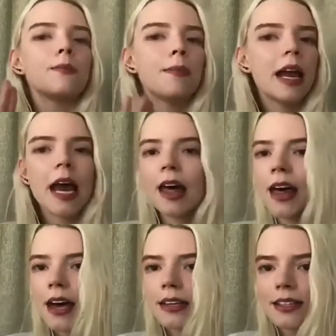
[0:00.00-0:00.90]
Las
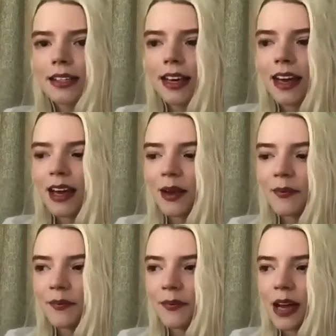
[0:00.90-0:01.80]
empanadas,
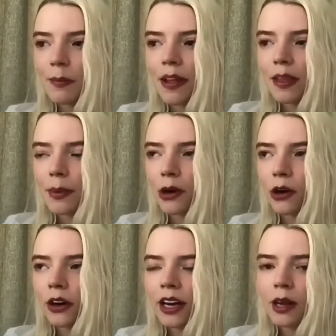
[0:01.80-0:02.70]
eh, el pan de
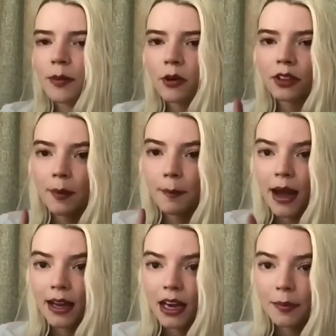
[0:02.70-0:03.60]
provolone que me
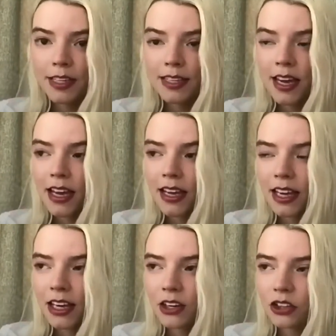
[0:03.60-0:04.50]
gustan más que la pizza
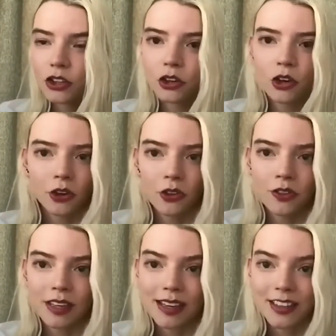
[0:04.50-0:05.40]
y los churros
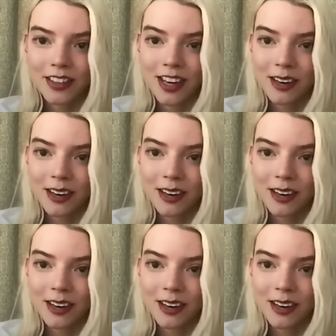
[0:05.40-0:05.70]
como se